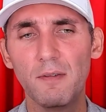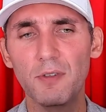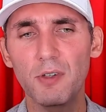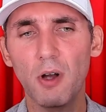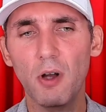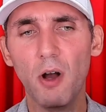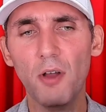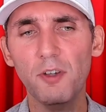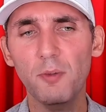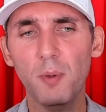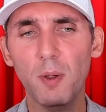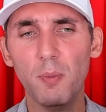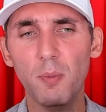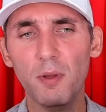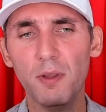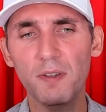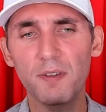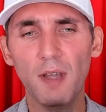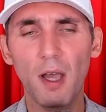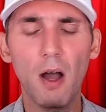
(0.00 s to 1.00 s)
So all these
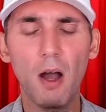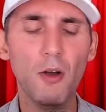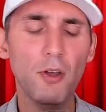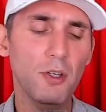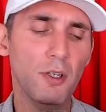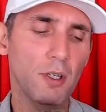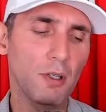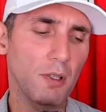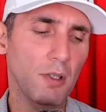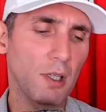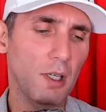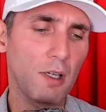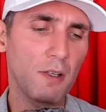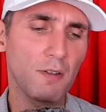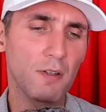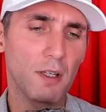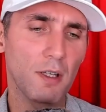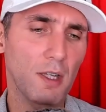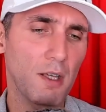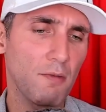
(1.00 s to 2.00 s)
people that say, oh,
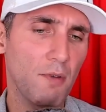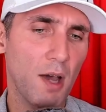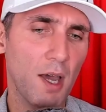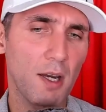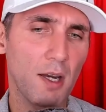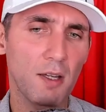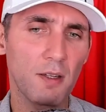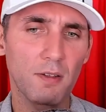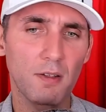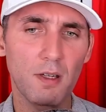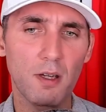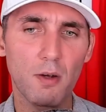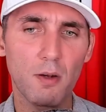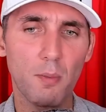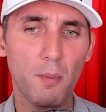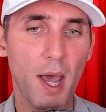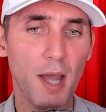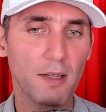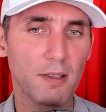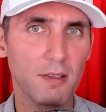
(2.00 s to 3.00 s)
he's a Levite, he's,
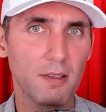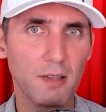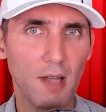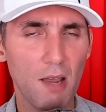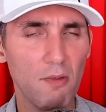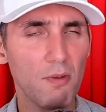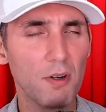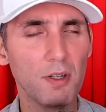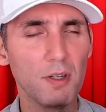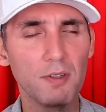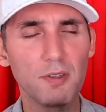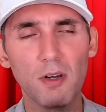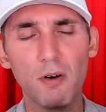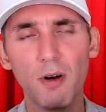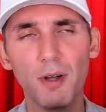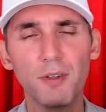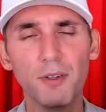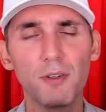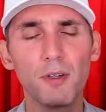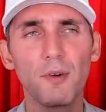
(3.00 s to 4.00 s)
back to David and
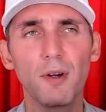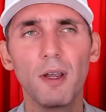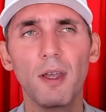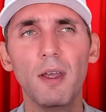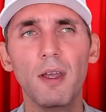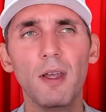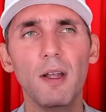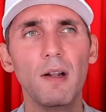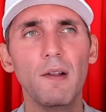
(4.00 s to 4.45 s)
so on and so forth.